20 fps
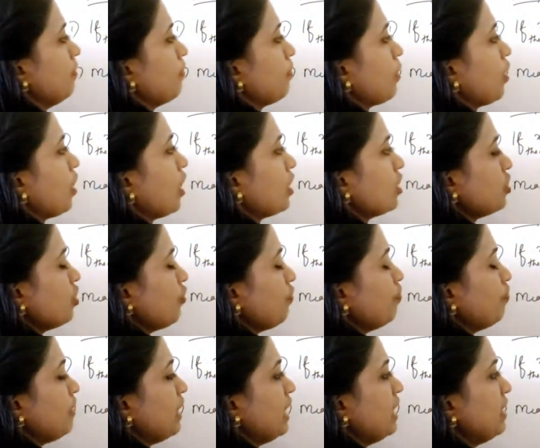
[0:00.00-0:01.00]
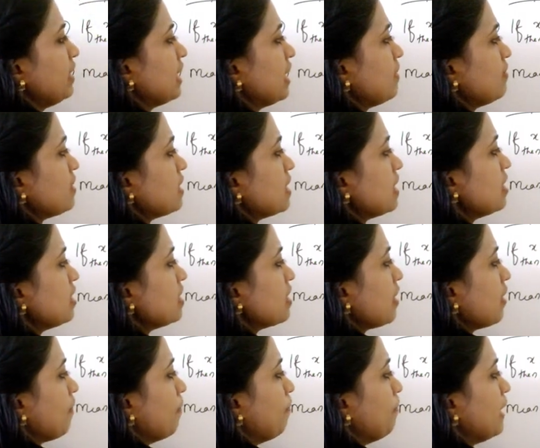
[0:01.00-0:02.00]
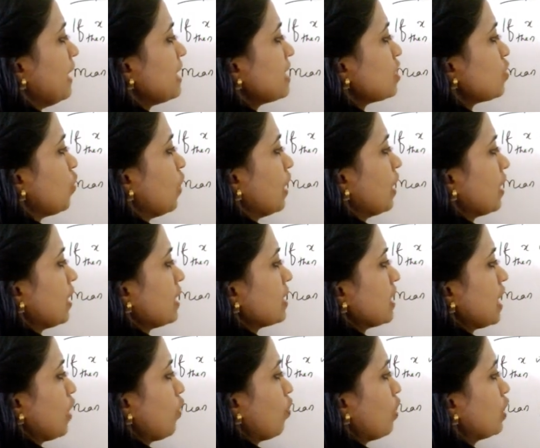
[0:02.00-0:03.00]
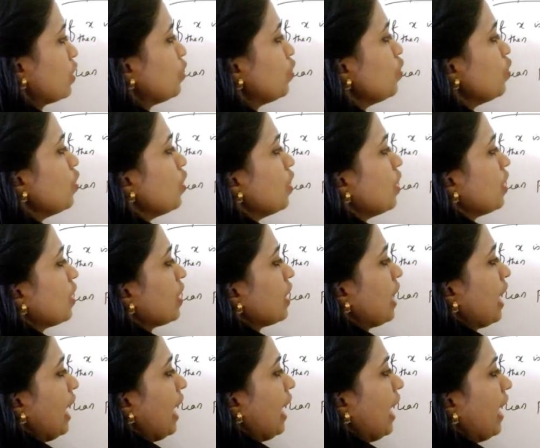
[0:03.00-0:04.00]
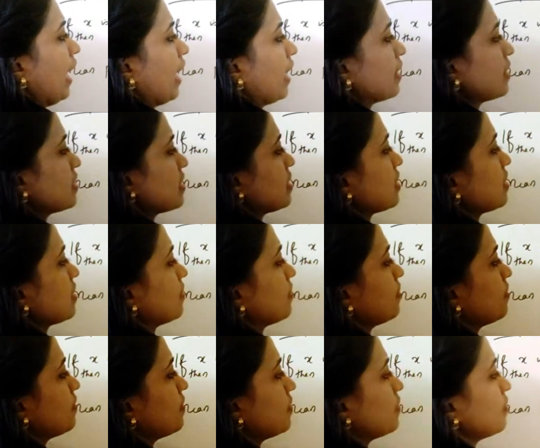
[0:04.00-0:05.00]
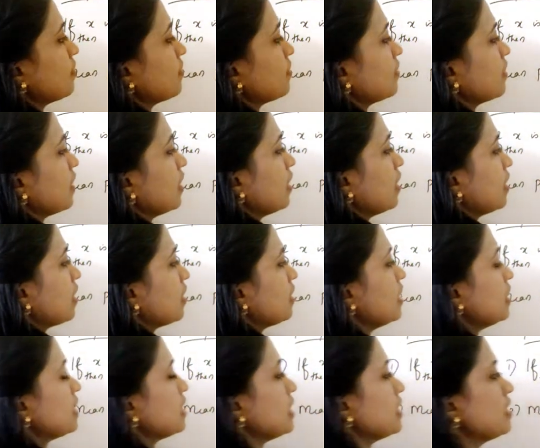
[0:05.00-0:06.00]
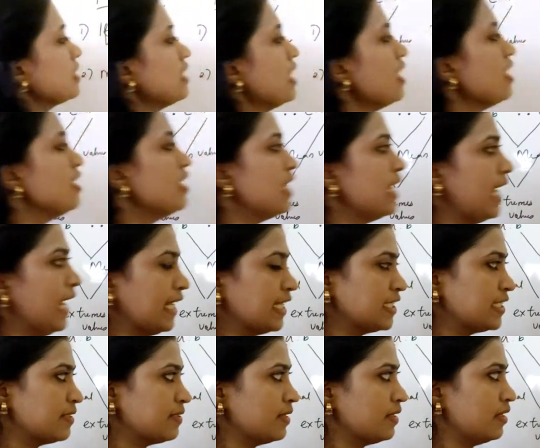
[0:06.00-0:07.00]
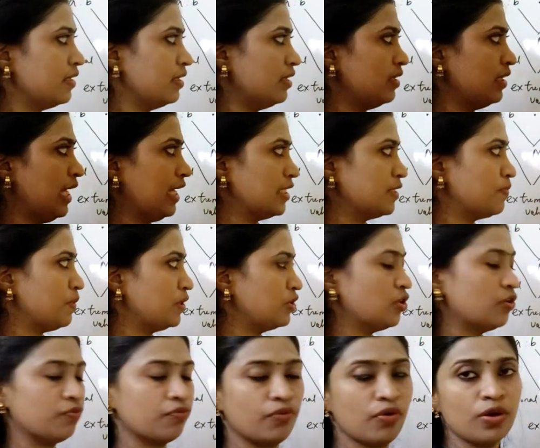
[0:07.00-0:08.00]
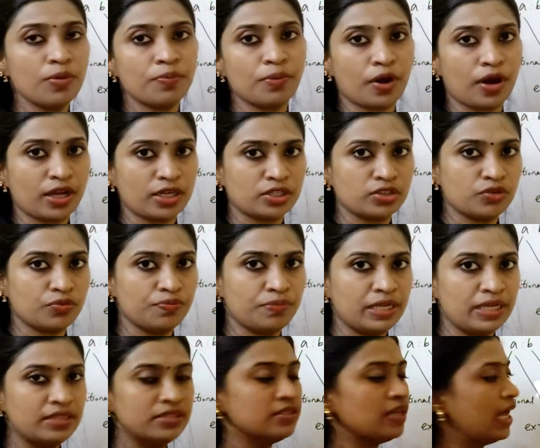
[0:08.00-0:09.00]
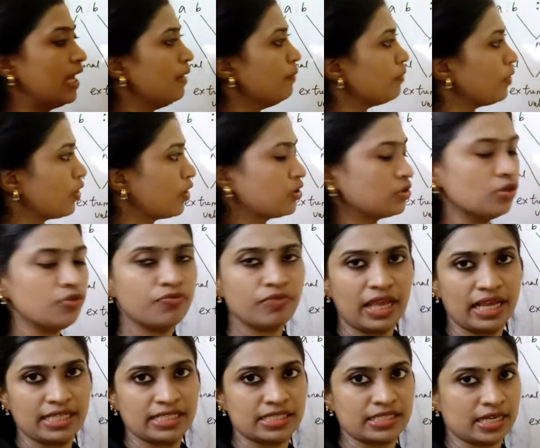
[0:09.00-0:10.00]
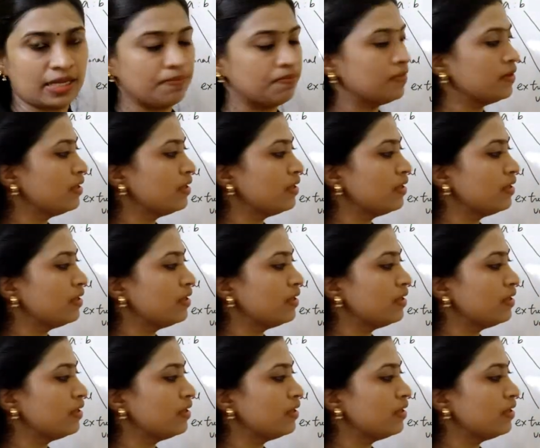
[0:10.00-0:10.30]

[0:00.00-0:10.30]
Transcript: product of mean terms is B square is equal to AX. This is the expression for product of mean and product of extreme.